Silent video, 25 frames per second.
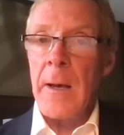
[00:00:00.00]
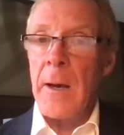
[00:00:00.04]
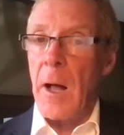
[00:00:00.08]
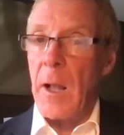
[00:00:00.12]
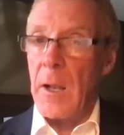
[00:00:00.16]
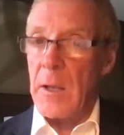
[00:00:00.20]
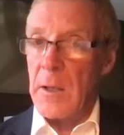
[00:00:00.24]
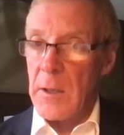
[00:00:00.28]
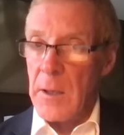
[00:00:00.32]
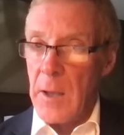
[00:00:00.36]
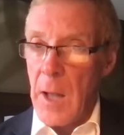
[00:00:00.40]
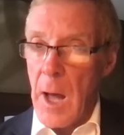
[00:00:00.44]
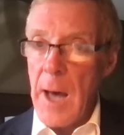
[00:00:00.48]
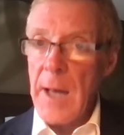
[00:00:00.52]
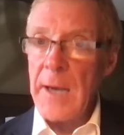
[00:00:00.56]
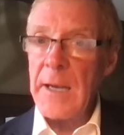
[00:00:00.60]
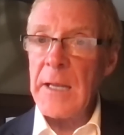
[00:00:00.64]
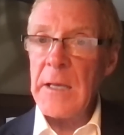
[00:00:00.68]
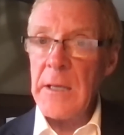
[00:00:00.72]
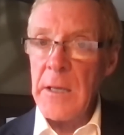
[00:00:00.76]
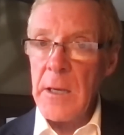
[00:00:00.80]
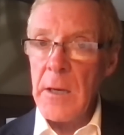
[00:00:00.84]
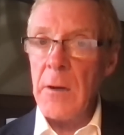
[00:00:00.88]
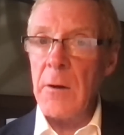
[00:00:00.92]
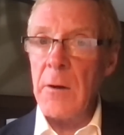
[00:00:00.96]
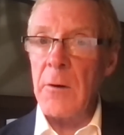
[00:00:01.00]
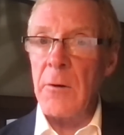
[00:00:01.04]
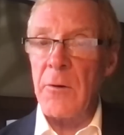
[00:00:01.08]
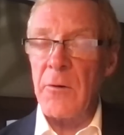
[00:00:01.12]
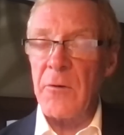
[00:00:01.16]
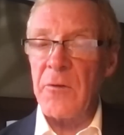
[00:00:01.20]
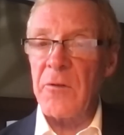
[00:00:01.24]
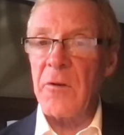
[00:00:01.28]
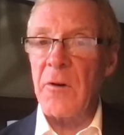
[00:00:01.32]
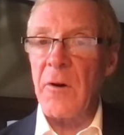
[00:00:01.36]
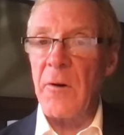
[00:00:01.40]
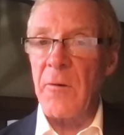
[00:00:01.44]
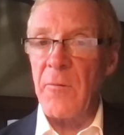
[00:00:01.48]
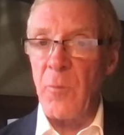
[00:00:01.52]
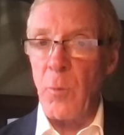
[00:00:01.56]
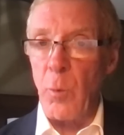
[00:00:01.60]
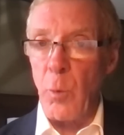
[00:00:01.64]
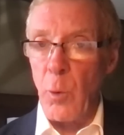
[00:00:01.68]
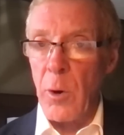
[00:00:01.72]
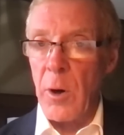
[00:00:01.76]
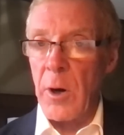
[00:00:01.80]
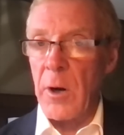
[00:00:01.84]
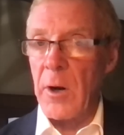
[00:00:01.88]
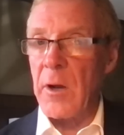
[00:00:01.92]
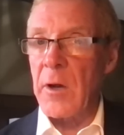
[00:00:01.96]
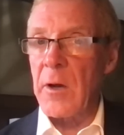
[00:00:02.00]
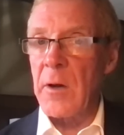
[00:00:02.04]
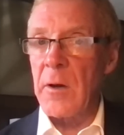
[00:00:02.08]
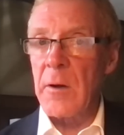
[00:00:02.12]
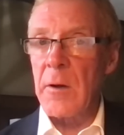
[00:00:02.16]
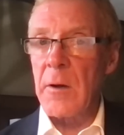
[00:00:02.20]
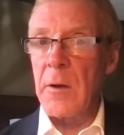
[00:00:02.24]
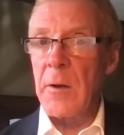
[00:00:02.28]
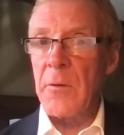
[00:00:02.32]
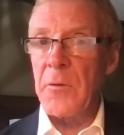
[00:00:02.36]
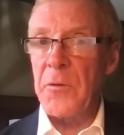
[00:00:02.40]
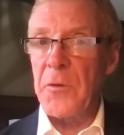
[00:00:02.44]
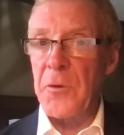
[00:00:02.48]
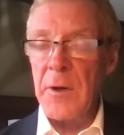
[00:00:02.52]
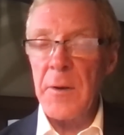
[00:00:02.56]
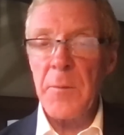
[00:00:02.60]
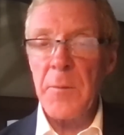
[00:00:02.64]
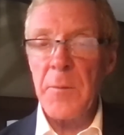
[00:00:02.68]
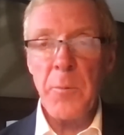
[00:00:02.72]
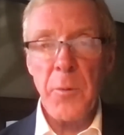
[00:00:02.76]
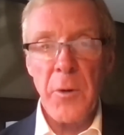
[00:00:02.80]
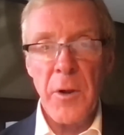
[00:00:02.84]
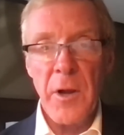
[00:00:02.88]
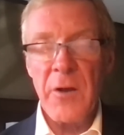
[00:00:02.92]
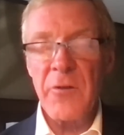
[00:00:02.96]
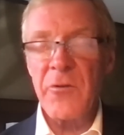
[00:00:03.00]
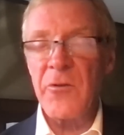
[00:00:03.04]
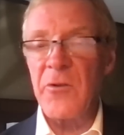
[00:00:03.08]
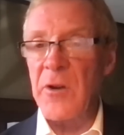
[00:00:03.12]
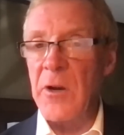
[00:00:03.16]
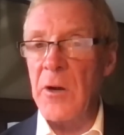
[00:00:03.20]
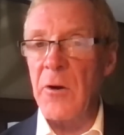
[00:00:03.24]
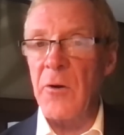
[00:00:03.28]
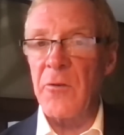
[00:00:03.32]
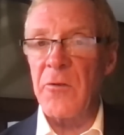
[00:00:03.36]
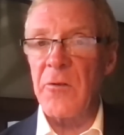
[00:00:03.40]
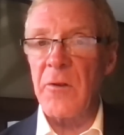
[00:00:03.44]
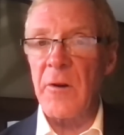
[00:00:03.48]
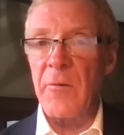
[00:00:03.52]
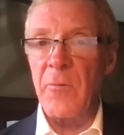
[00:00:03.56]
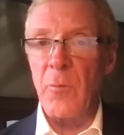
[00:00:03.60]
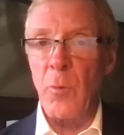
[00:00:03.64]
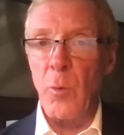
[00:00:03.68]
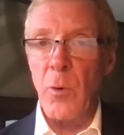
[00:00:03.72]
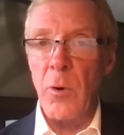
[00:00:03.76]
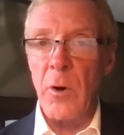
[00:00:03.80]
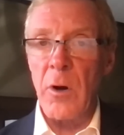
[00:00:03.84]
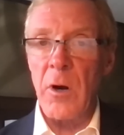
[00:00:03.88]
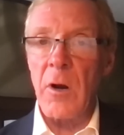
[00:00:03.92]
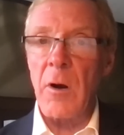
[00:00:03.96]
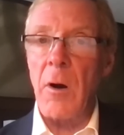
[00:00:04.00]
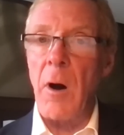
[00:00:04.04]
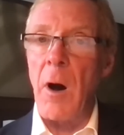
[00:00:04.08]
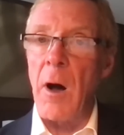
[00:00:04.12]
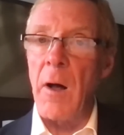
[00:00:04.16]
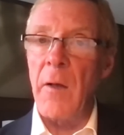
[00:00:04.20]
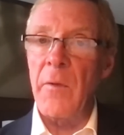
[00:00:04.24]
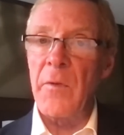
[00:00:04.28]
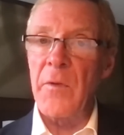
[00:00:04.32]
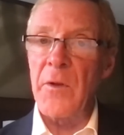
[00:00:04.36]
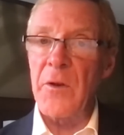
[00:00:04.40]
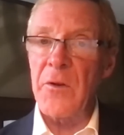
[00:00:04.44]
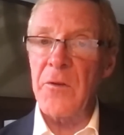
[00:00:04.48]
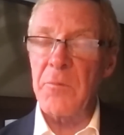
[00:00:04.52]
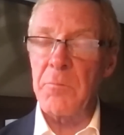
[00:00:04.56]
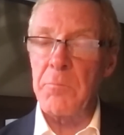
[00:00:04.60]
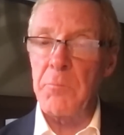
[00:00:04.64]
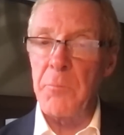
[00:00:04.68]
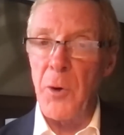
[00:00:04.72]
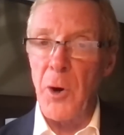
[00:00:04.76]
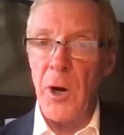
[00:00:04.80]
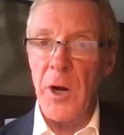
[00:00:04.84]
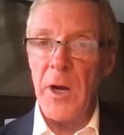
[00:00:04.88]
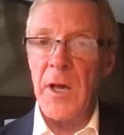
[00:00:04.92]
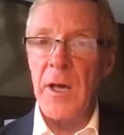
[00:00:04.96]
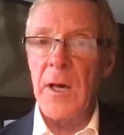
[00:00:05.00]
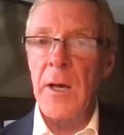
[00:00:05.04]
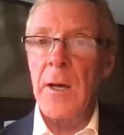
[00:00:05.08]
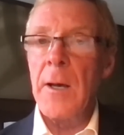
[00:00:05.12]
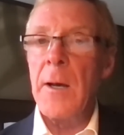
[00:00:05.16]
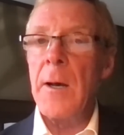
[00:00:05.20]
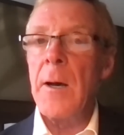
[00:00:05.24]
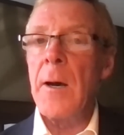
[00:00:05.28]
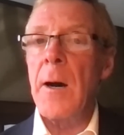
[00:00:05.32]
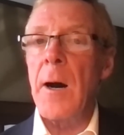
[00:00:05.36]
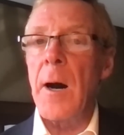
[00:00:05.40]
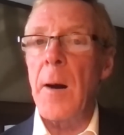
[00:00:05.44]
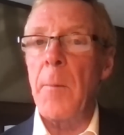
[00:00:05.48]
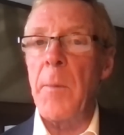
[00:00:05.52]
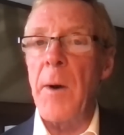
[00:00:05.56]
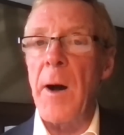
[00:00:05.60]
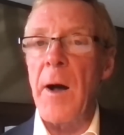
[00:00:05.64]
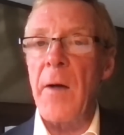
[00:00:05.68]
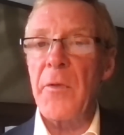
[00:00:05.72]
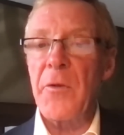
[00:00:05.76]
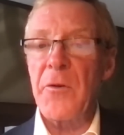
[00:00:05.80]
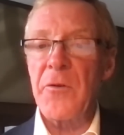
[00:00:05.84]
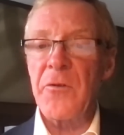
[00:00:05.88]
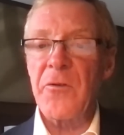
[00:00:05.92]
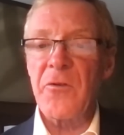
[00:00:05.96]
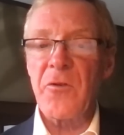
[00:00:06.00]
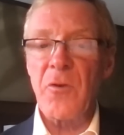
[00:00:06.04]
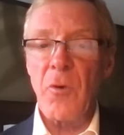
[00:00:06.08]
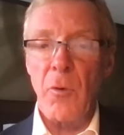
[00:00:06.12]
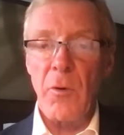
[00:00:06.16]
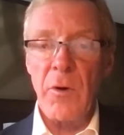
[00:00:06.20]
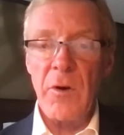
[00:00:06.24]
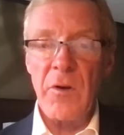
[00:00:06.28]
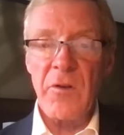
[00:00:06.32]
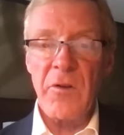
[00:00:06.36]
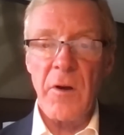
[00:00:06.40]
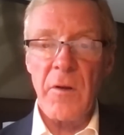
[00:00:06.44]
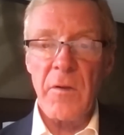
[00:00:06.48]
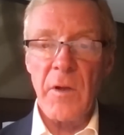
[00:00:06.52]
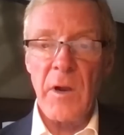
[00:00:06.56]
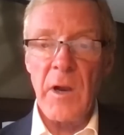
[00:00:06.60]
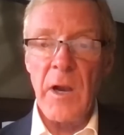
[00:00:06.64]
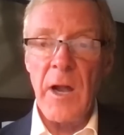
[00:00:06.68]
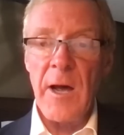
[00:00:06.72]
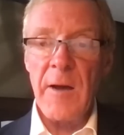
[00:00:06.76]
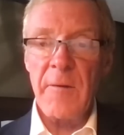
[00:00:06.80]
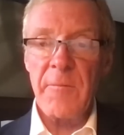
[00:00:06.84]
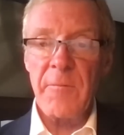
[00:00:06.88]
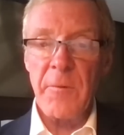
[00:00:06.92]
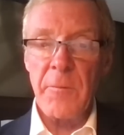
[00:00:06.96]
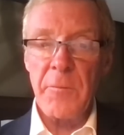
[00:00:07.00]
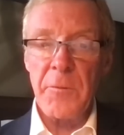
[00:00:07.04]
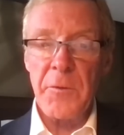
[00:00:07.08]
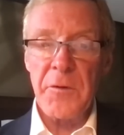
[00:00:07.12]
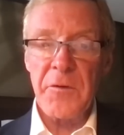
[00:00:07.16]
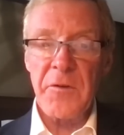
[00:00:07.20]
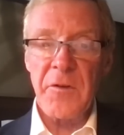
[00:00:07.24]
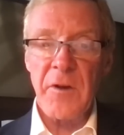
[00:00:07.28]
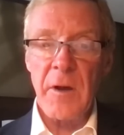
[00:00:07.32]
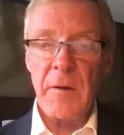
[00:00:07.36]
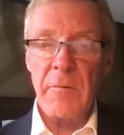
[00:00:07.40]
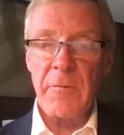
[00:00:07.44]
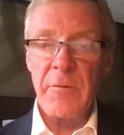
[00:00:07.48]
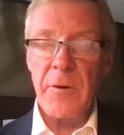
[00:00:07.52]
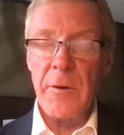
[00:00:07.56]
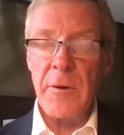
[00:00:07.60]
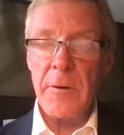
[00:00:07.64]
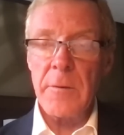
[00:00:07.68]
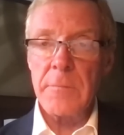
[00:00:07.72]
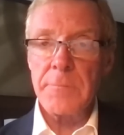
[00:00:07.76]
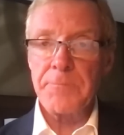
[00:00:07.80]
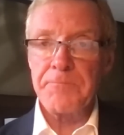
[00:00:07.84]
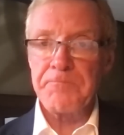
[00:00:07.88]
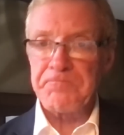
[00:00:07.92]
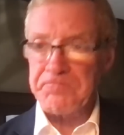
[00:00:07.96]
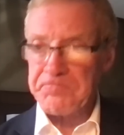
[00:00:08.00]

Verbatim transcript: a lot of years of work, 30 plus years of work on this book about the stories on the life of the Savior.